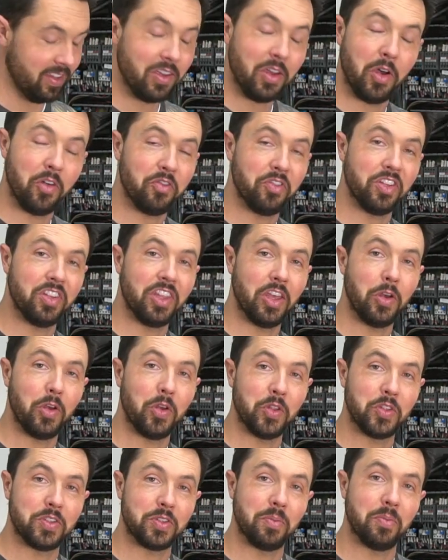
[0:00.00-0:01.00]
Hopefully they'll
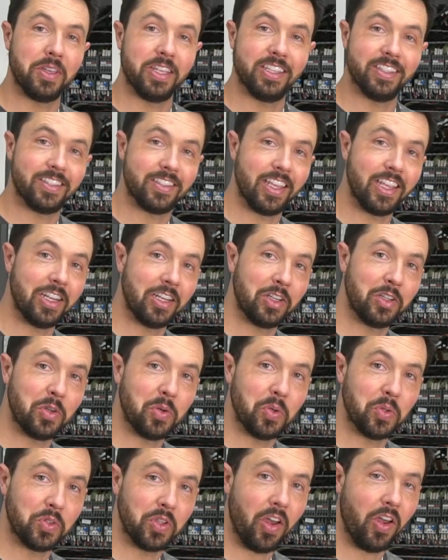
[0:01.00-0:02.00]
hold some insane
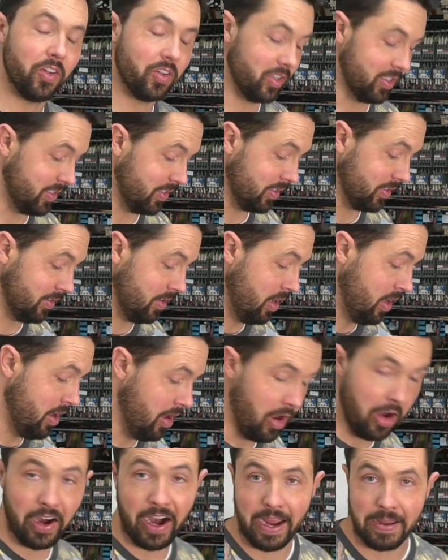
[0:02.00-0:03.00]
cool tolerances.
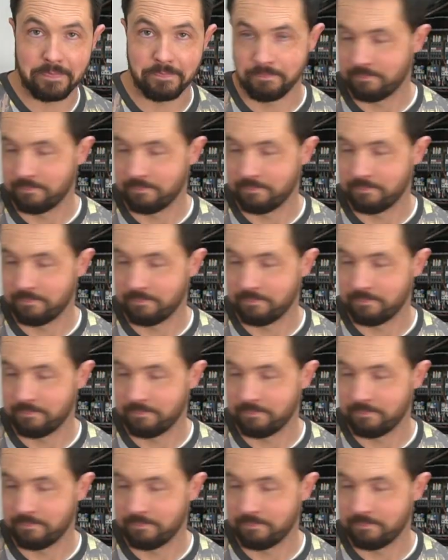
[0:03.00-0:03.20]
All right,